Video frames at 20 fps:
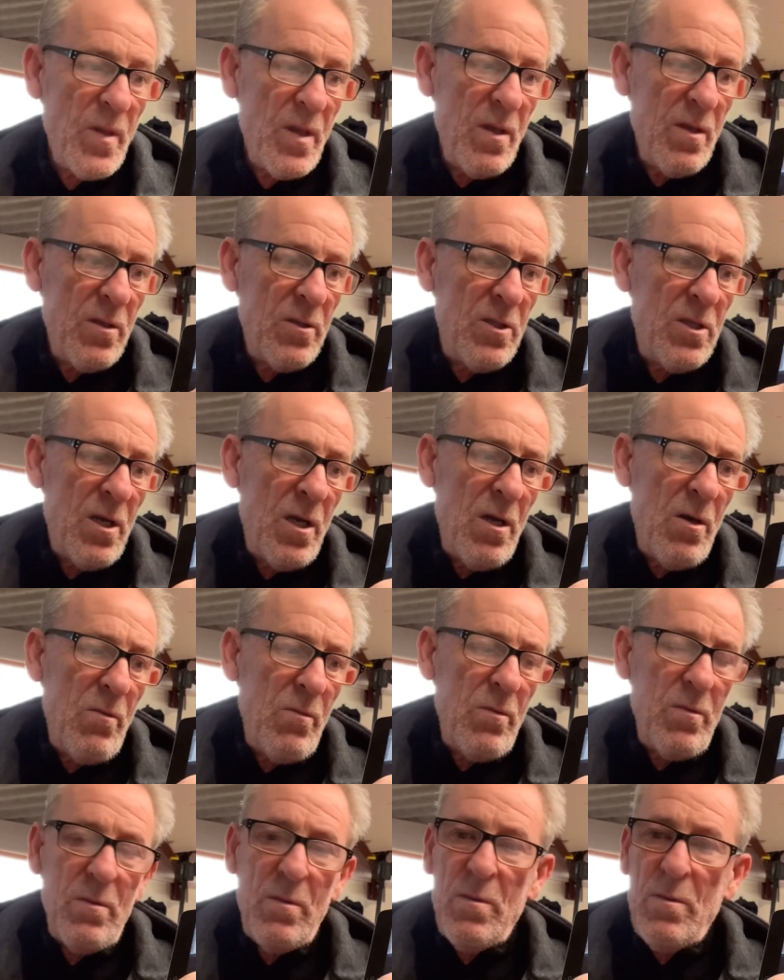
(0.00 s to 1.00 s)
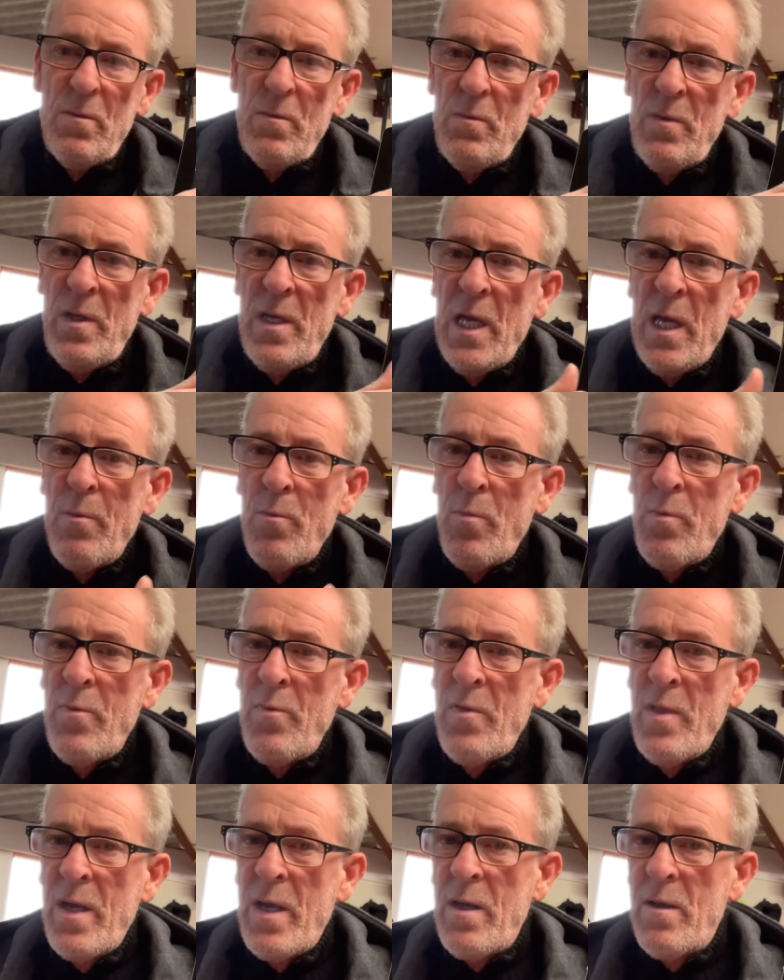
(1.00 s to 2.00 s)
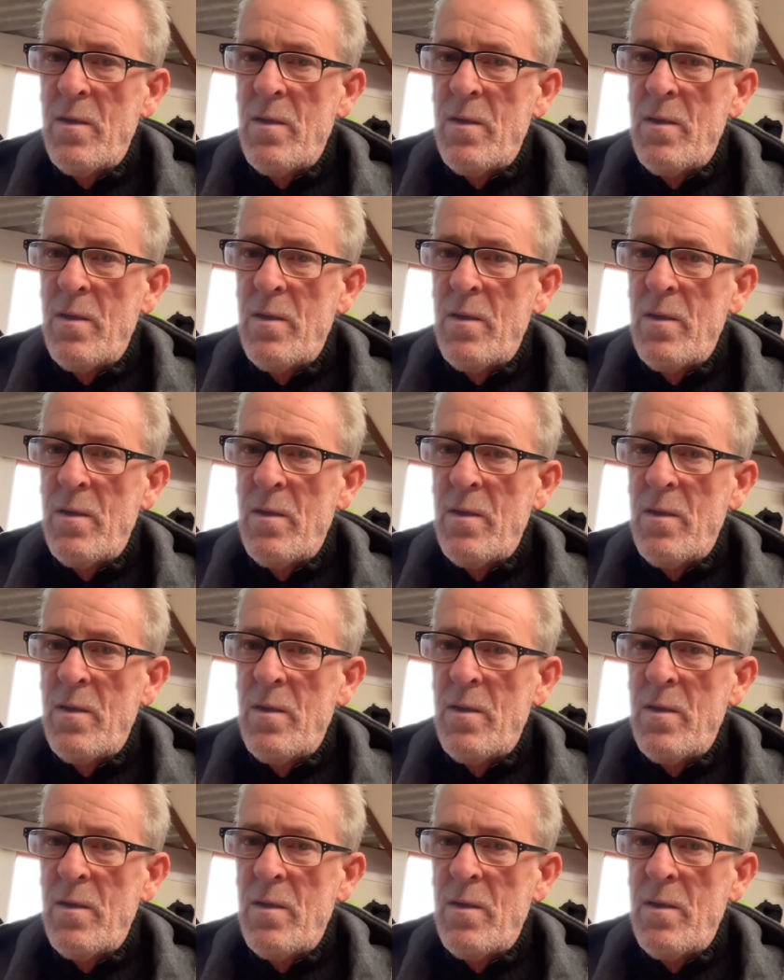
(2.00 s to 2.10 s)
So we came up with that.